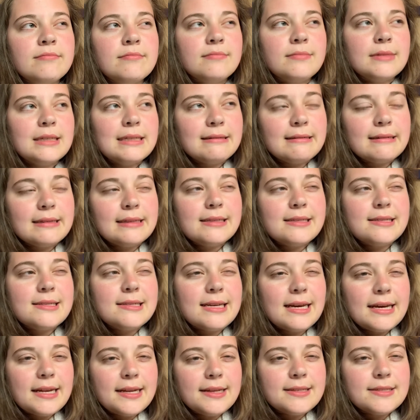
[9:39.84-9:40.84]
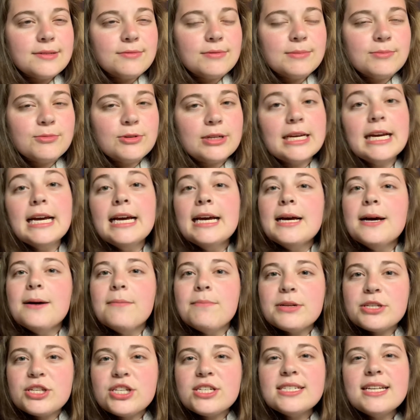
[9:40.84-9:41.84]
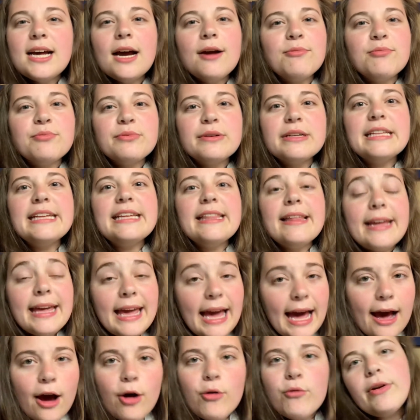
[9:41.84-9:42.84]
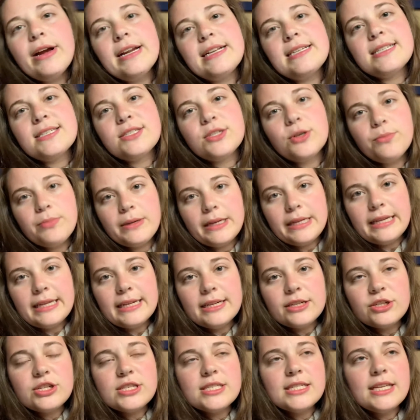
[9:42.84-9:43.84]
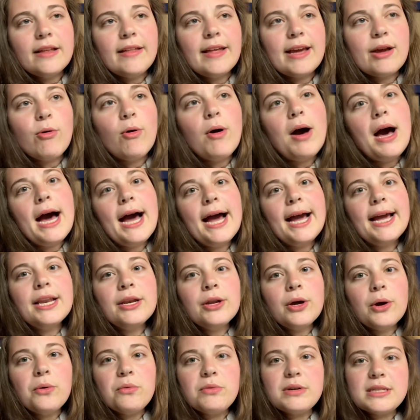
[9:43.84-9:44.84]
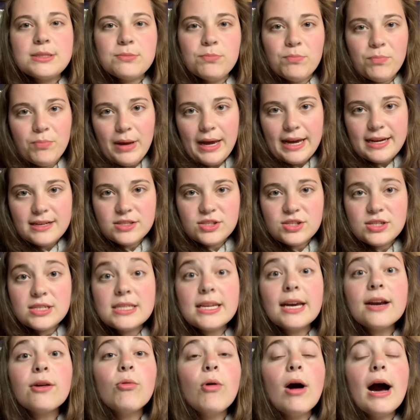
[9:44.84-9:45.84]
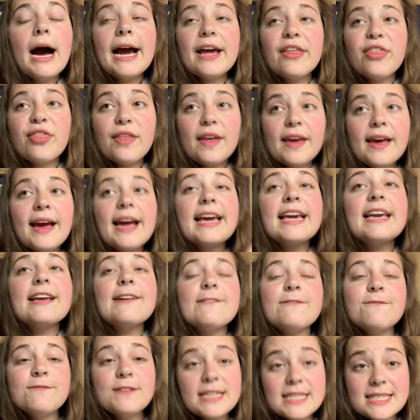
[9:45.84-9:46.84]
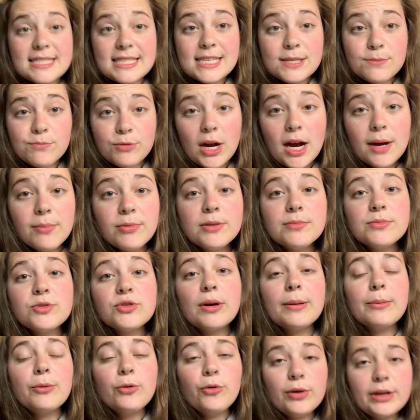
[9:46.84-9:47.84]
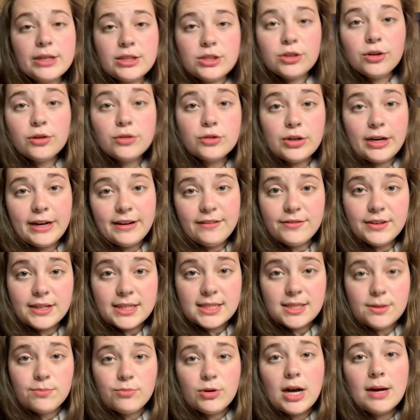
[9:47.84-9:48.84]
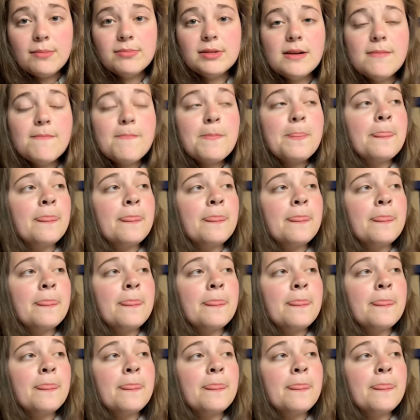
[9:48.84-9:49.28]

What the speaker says: okay, she kind of is at one point, but she's not really like outright disobedient. She's not like, well, I know what's best. She's like, well, I think I can fix this problem, so I'm going to go try and fix the problem.